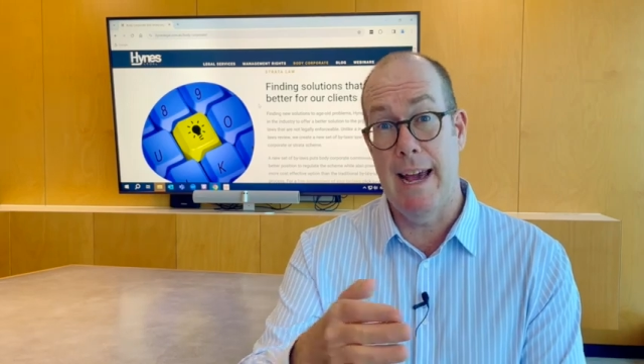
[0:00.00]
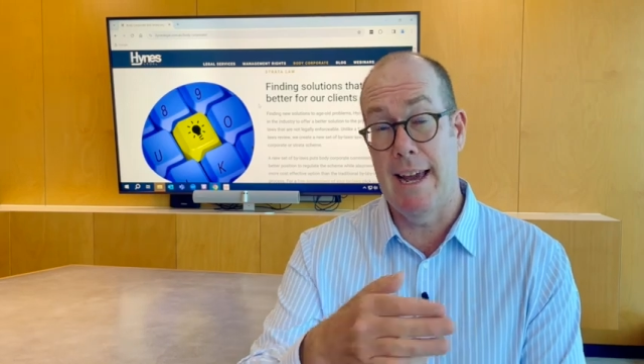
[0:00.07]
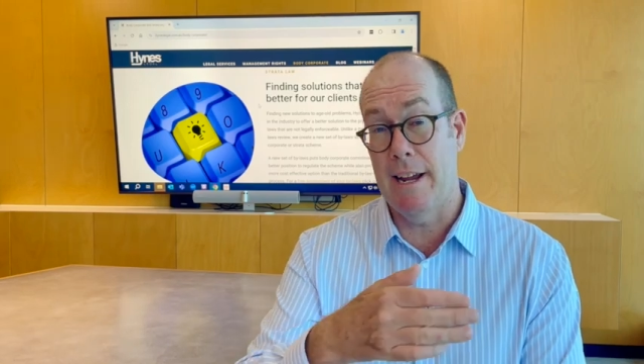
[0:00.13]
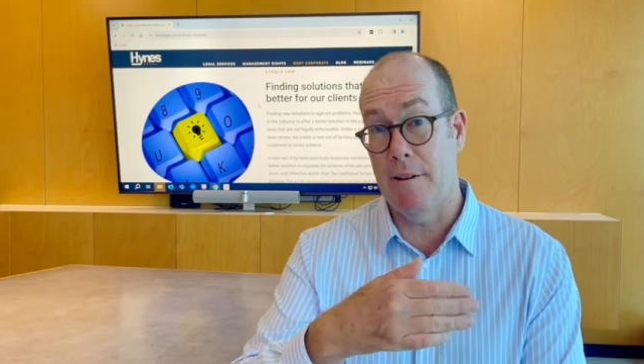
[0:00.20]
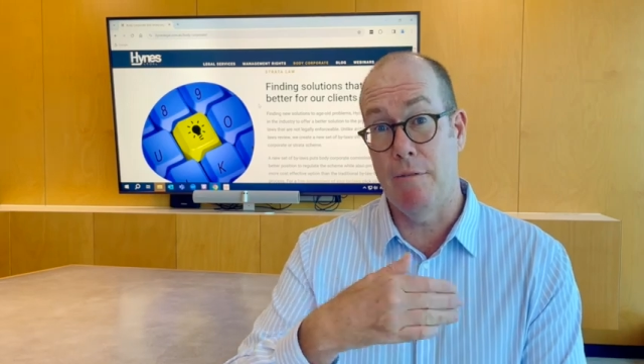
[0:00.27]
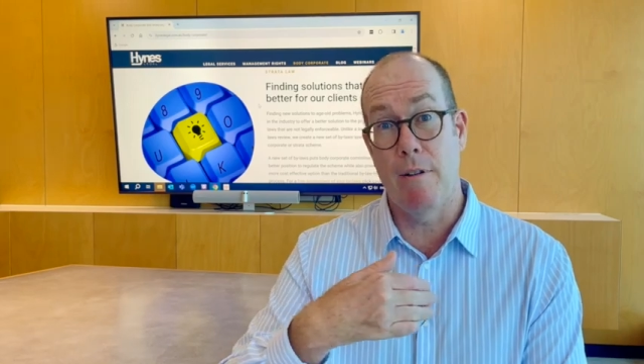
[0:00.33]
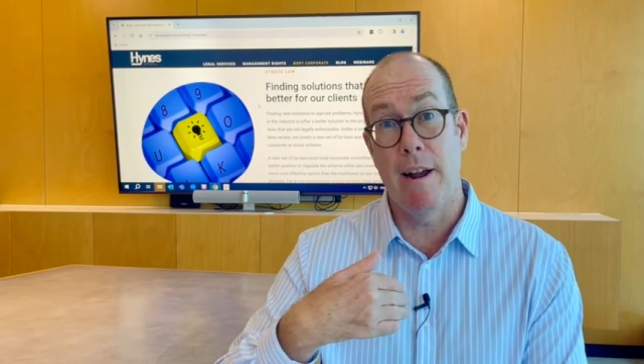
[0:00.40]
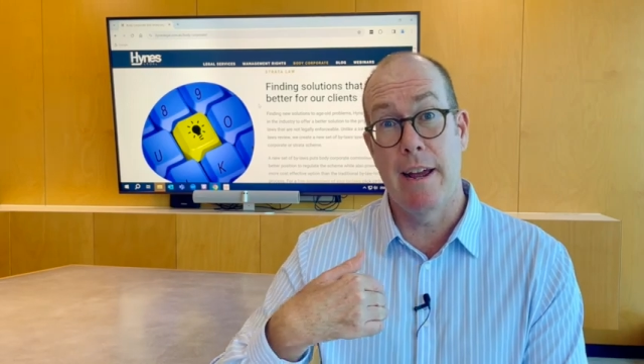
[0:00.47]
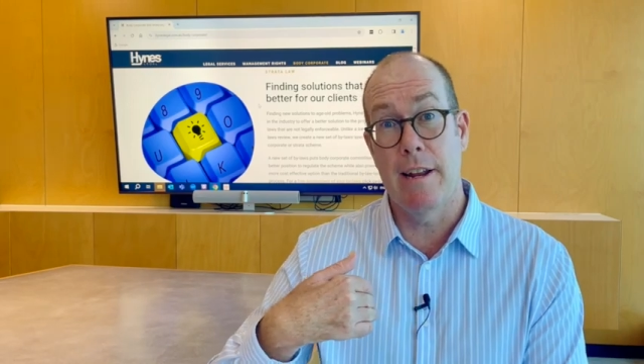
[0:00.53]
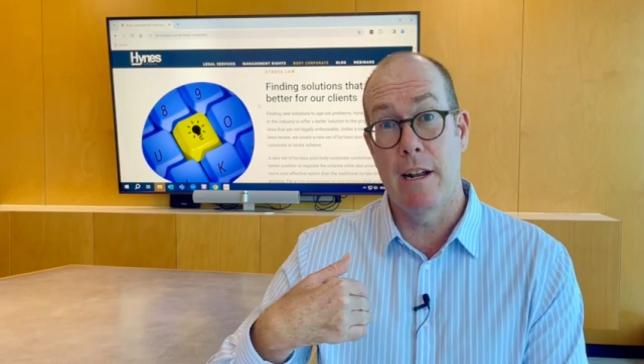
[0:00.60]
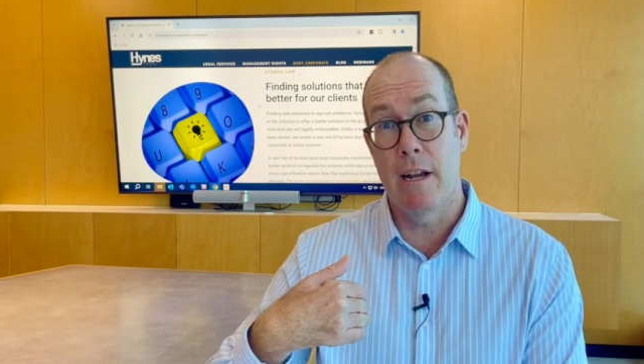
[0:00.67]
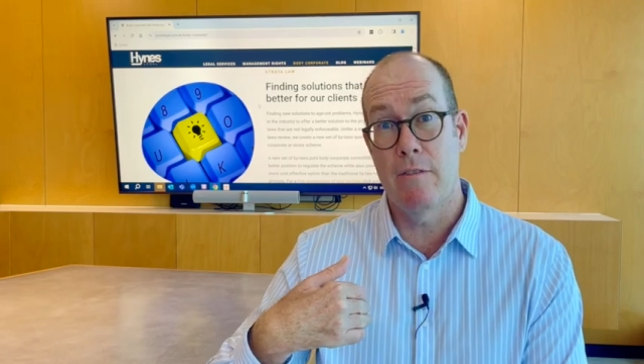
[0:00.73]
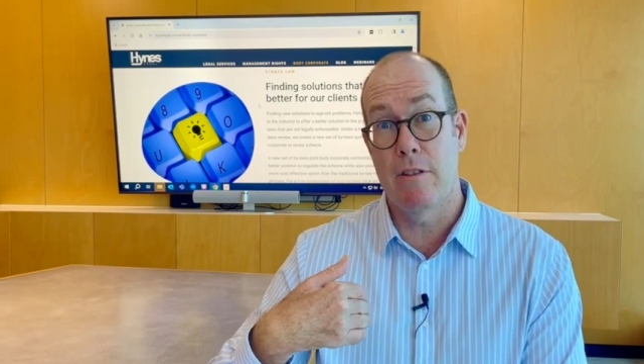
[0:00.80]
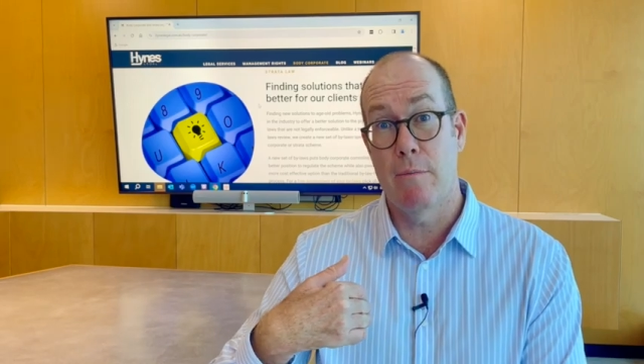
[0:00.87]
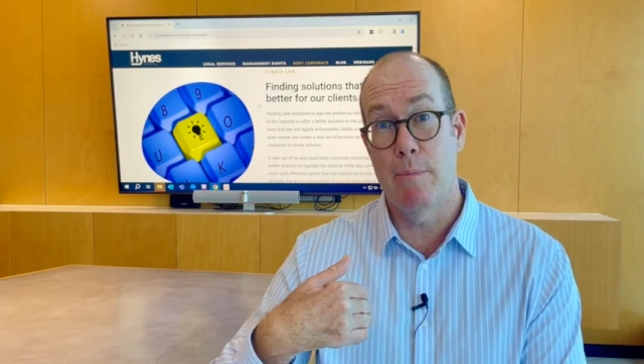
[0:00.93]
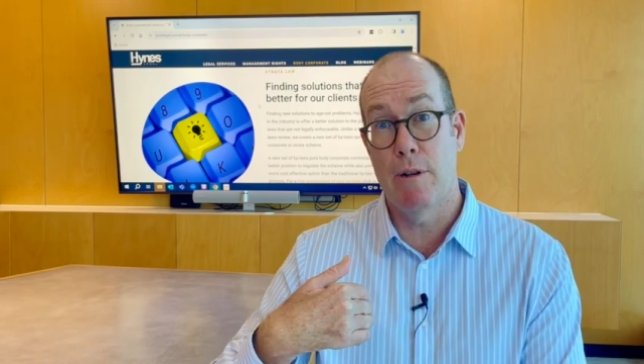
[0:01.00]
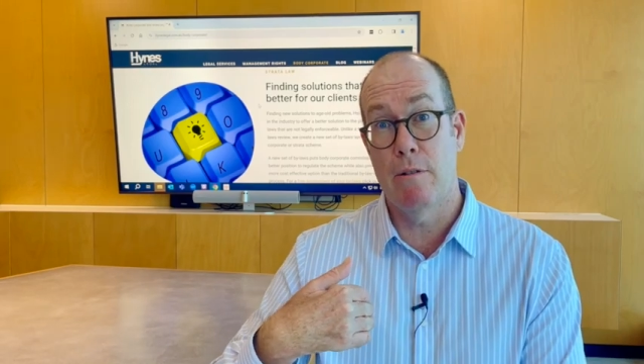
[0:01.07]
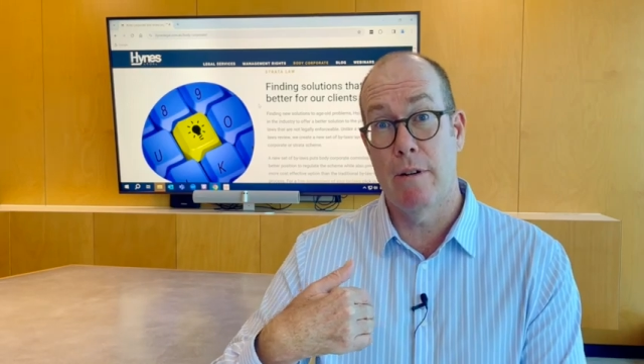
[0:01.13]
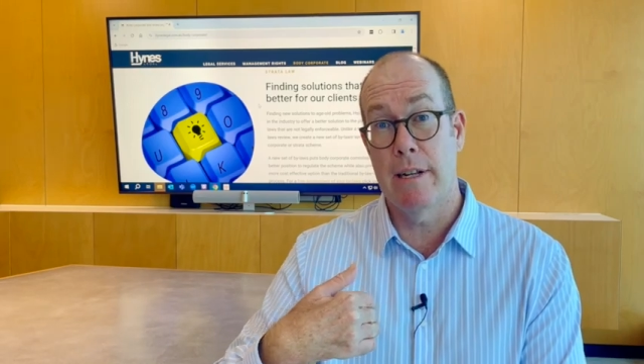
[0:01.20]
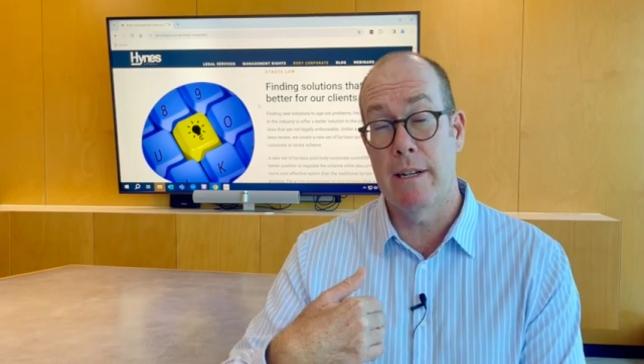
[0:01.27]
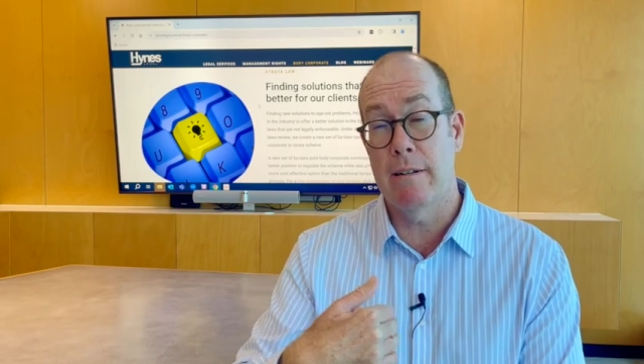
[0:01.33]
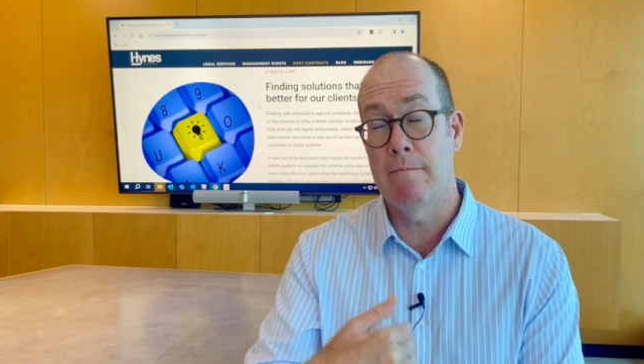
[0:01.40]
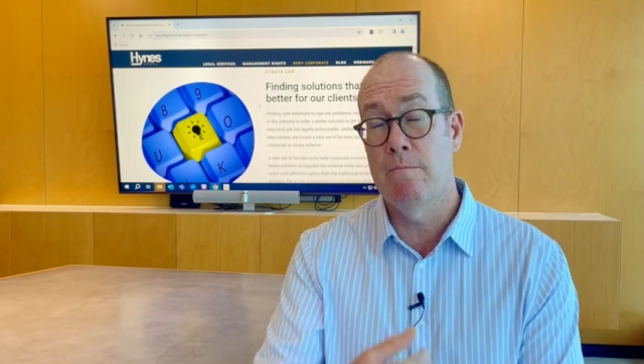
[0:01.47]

a crane over the building.